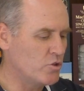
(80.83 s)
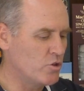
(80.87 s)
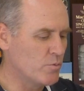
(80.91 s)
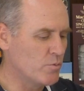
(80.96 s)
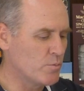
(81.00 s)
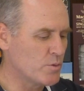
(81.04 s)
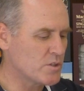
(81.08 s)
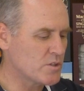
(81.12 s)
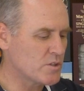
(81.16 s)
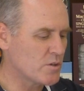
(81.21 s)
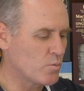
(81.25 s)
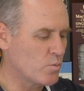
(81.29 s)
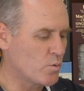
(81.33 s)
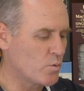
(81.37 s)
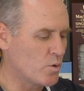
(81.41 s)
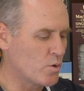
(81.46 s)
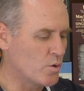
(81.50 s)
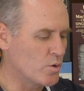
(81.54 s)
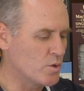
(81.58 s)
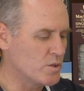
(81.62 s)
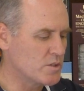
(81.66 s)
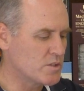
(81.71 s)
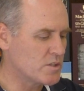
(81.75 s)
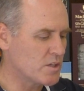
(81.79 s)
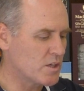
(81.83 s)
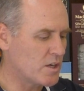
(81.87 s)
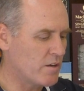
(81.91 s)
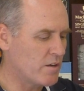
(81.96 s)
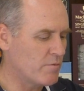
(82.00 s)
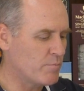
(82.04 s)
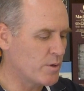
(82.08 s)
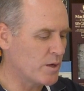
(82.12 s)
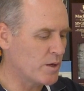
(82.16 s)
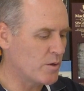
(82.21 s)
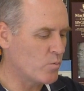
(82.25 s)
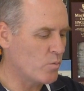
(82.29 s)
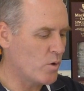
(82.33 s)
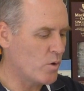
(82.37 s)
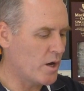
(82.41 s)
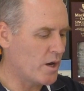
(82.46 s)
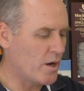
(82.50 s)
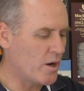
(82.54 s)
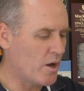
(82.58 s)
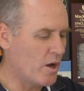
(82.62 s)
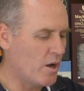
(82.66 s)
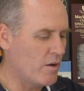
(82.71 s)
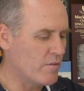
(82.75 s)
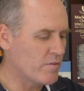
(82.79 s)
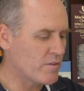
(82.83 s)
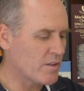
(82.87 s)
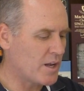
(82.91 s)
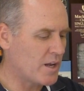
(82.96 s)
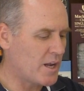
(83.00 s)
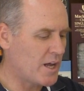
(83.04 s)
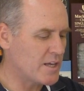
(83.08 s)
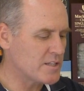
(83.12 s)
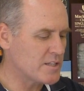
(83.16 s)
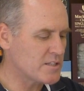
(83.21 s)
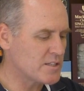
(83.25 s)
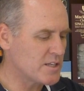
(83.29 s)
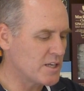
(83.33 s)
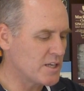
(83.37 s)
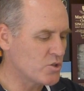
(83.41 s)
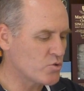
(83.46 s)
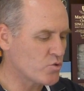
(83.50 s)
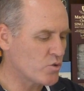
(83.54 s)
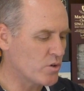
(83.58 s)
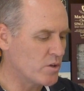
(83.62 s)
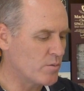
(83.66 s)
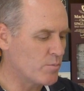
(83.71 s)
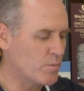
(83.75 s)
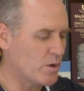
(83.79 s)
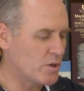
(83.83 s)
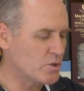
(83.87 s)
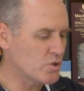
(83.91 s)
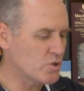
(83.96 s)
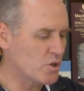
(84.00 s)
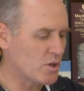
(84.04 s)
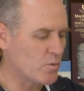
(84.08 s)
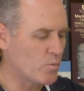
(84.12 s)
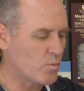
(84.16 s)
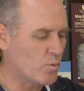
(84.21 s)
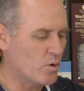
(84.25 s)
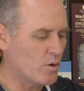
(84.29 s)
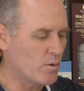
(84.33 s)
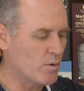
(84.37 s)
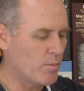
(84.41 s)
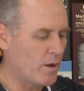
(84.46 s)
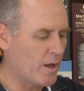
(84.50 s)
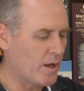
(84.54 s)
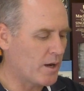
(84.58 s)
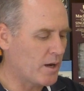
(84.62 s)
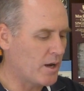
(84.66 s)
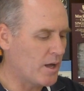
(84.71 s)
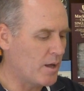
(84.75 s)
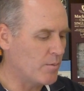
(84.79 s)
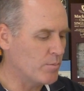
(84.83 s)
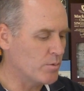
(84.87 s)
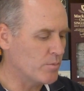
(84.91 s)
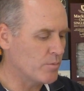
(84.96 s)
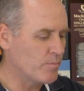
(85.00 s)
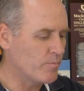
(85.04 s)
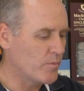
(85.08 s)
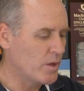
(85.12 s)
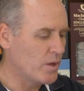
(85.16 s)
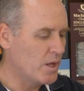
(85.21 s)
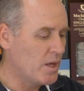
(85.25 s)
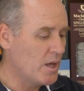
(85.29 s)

numerous awards that have been won over the last century by Johnnie Walker Black Label.